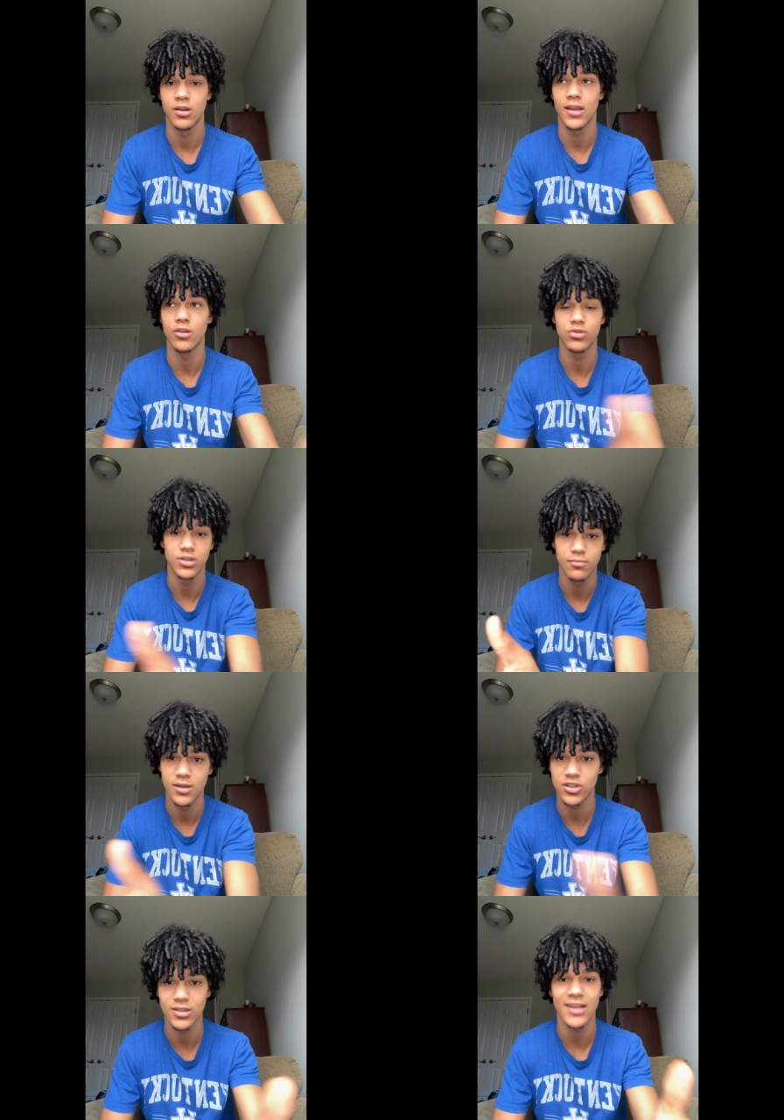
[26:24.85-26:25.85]
In those
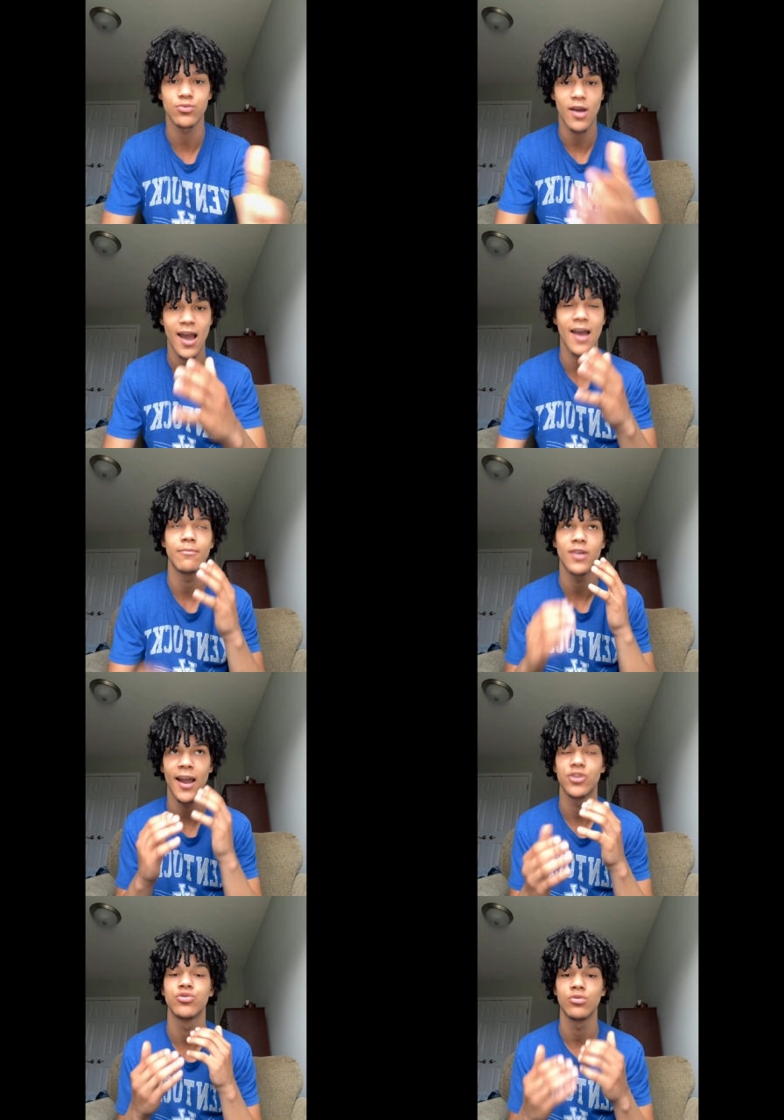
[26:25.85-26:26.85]
dimensions. That's why
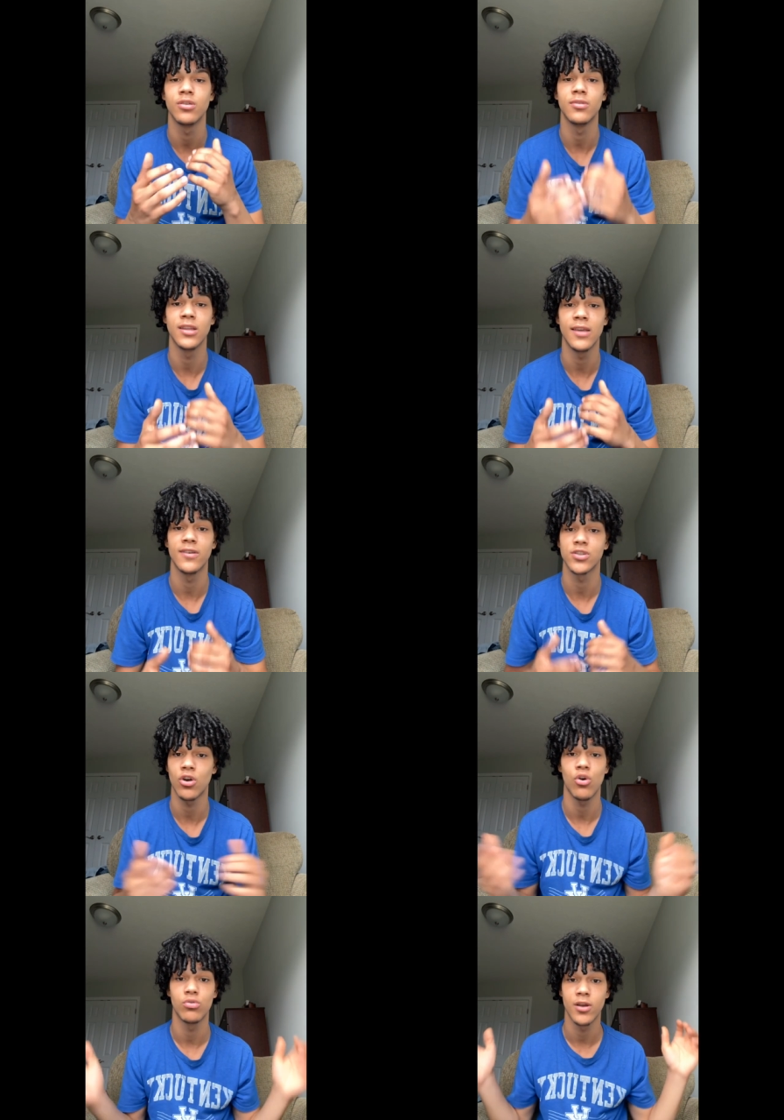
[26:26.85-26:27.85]
I truly believe it's a
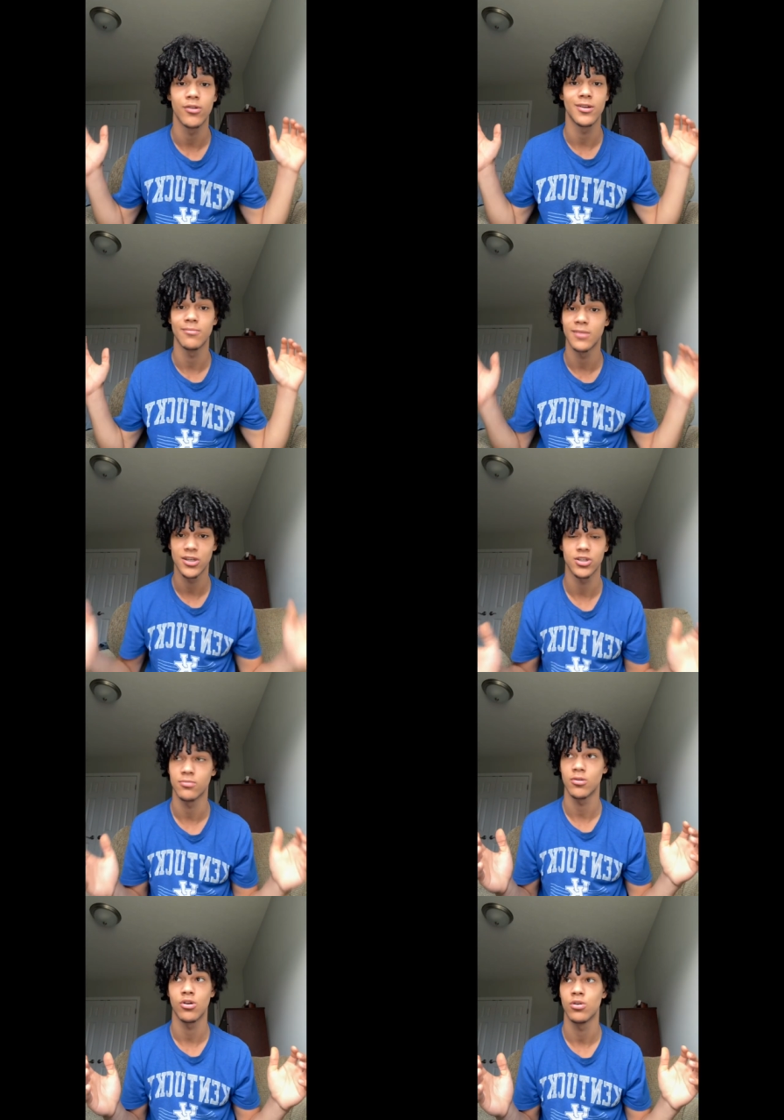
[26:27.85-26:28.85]
whole nother
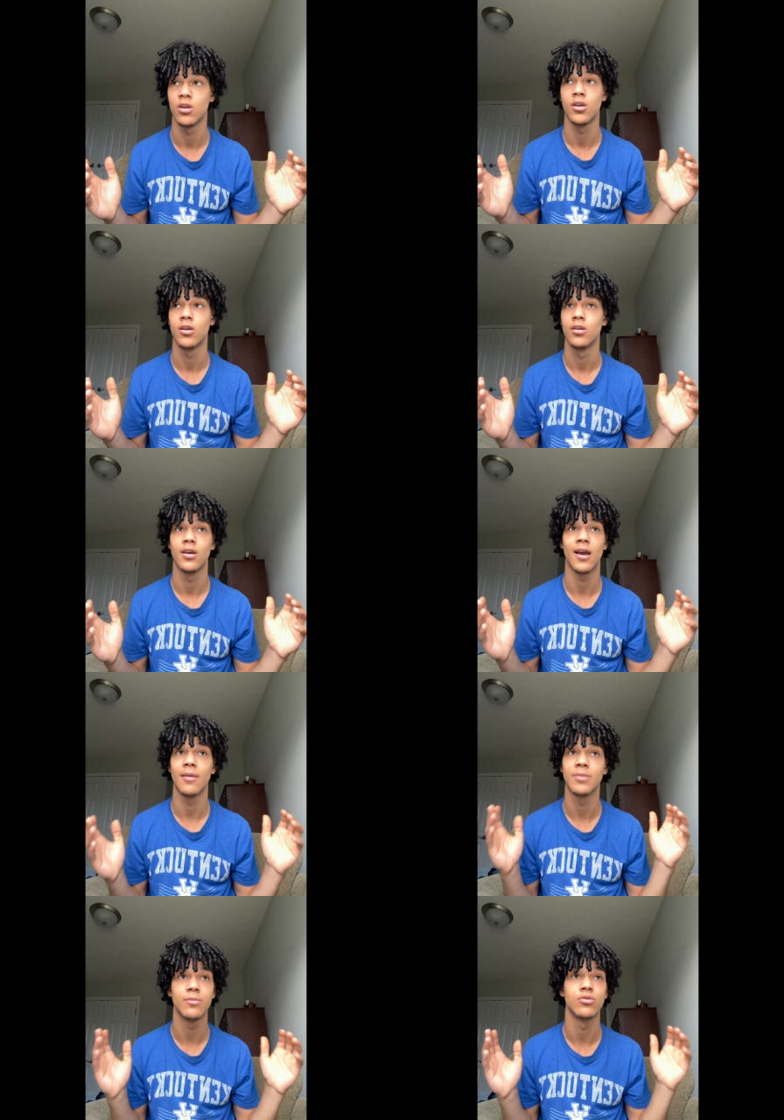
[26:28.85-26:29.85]
dimension, bro.
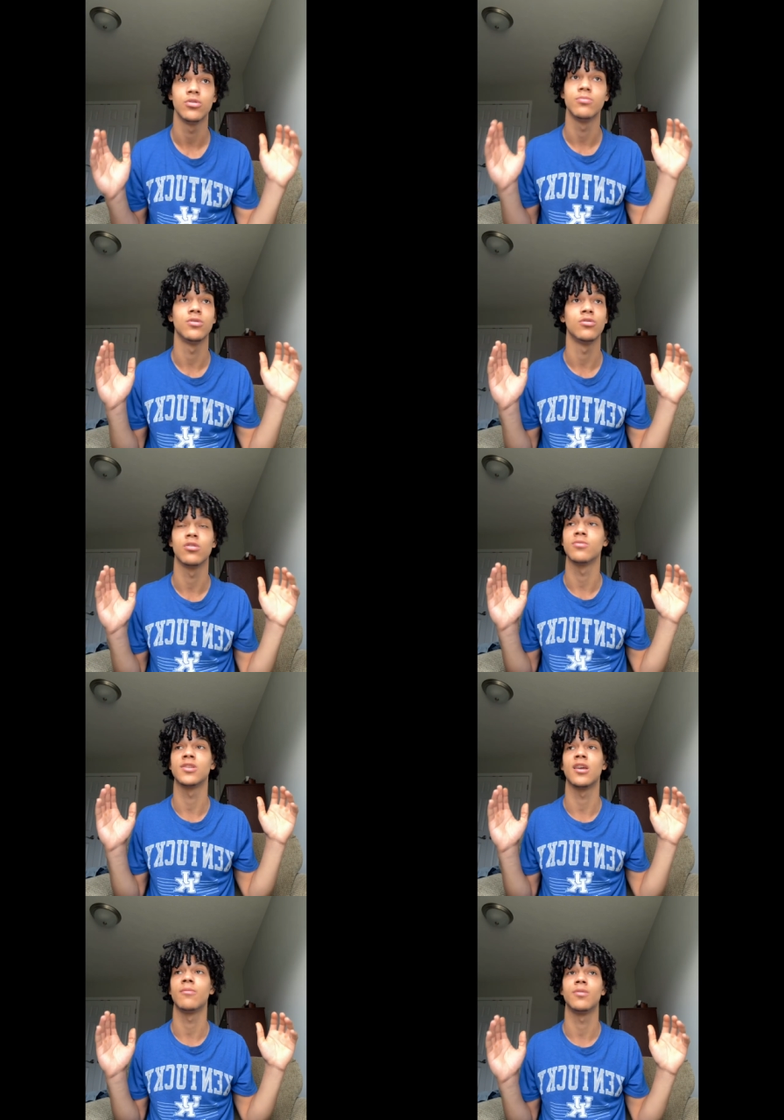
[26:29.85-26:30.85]
People, you know what I'm
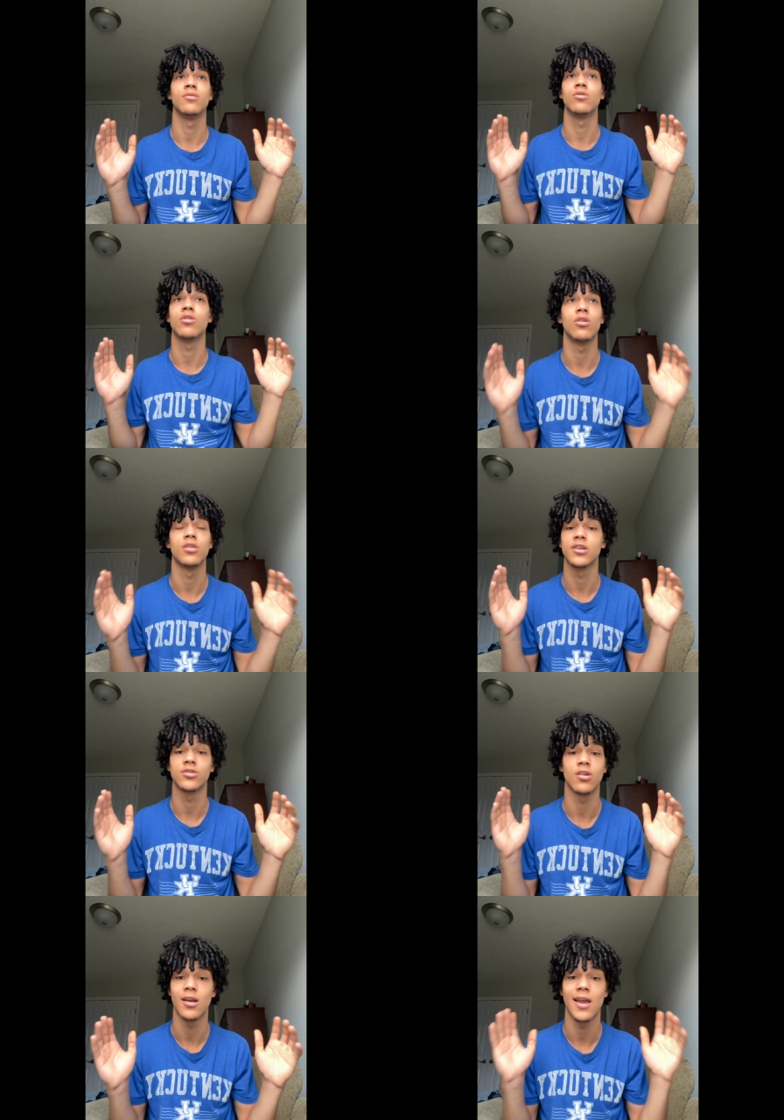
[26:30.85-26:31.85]
saying? People call niggas
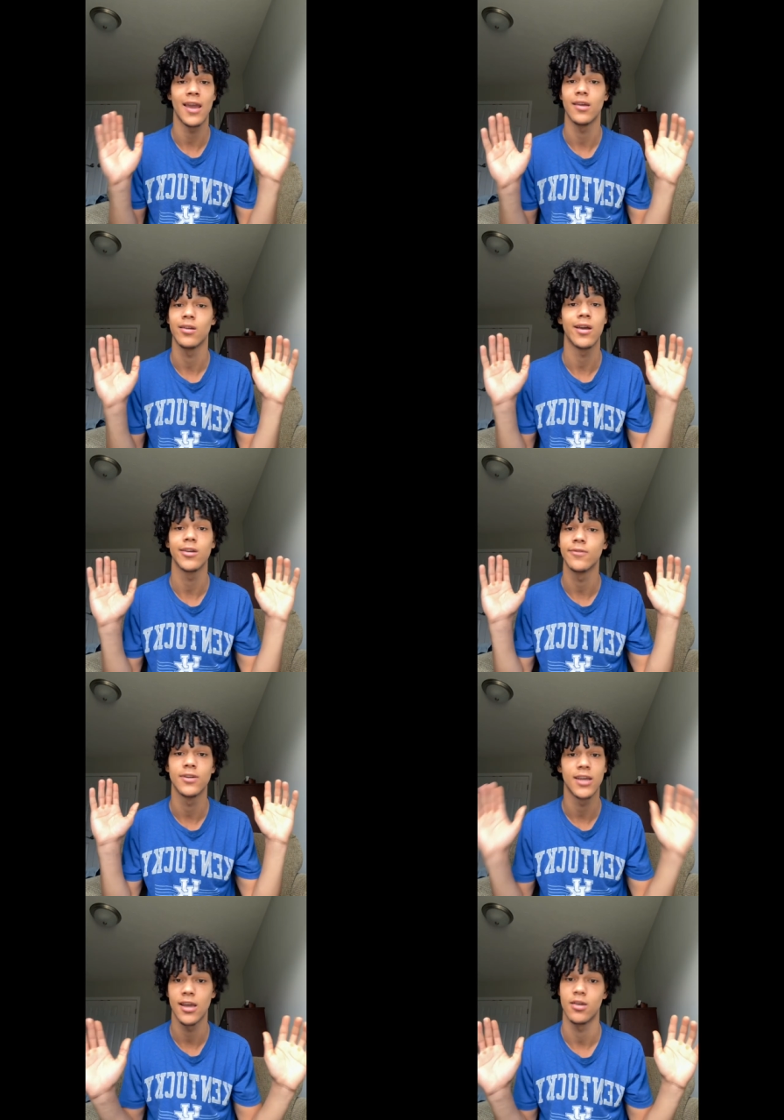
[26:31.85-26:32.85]
crazy. Hey, I don't give a
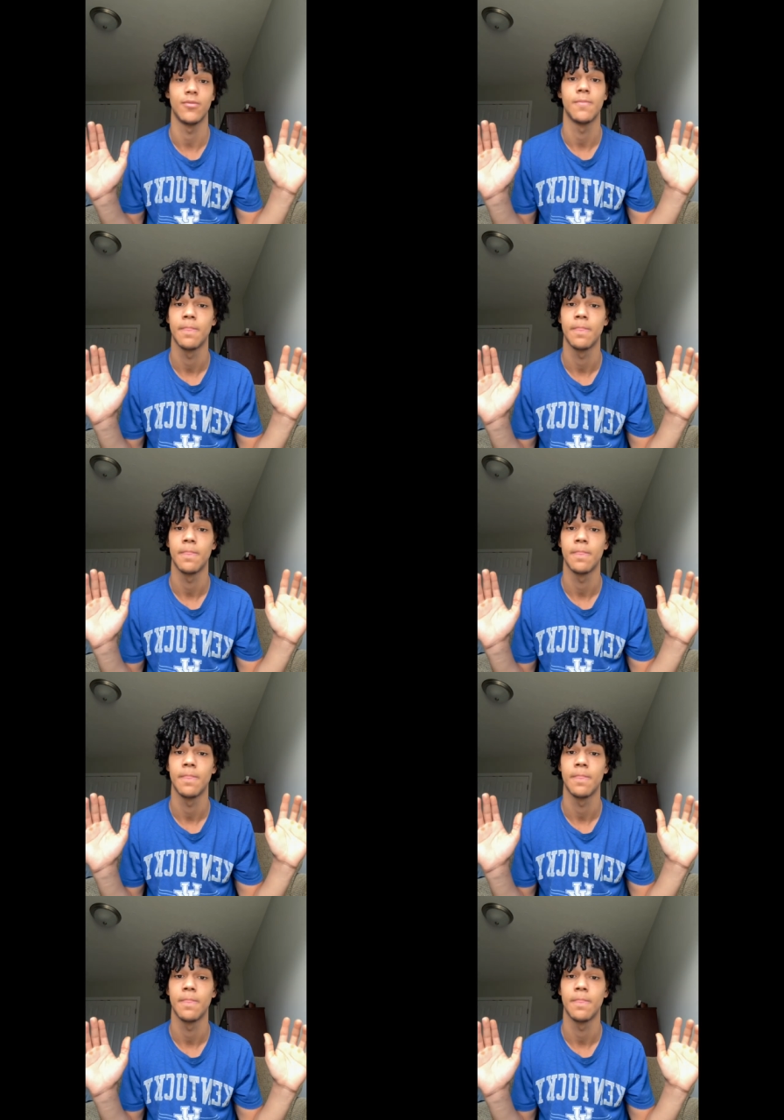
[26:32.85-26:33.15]
damn.